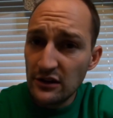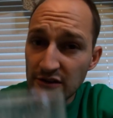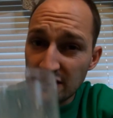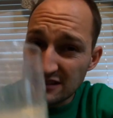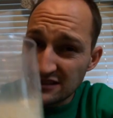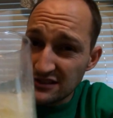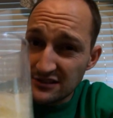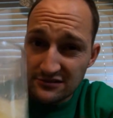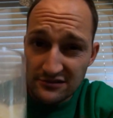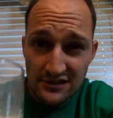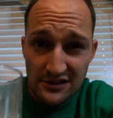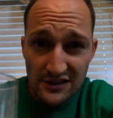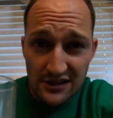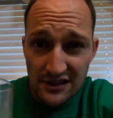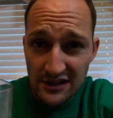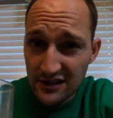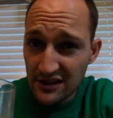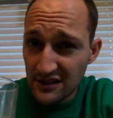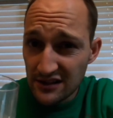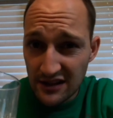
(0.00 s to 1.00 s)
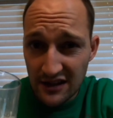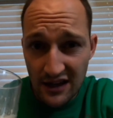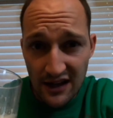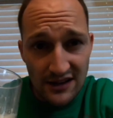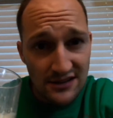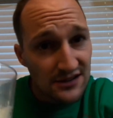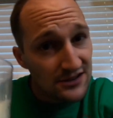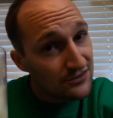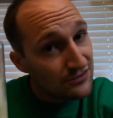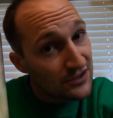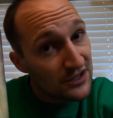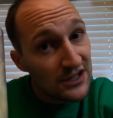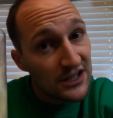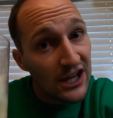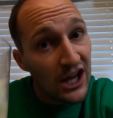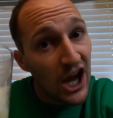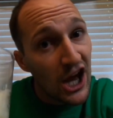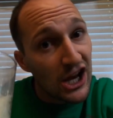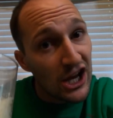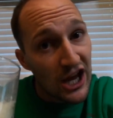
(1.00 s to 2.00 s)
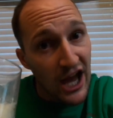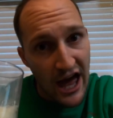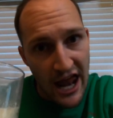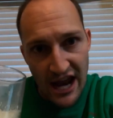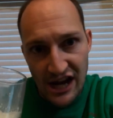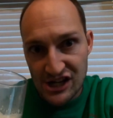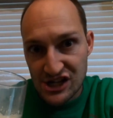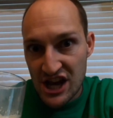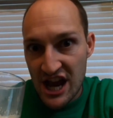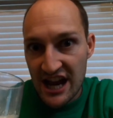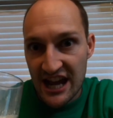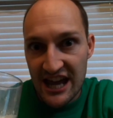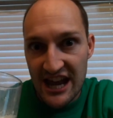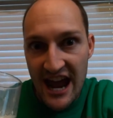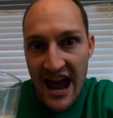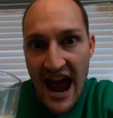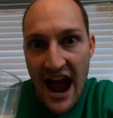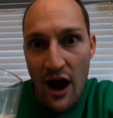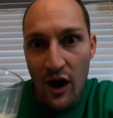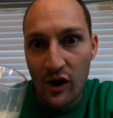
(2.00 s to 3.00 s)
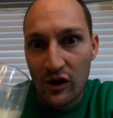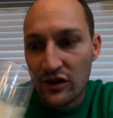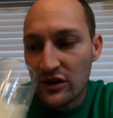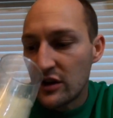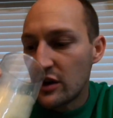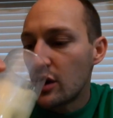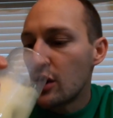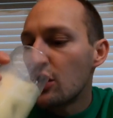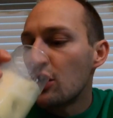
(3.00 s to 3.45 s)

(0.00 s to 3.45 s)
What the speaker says: This is really good, guys. It's really good. You gotta check it out.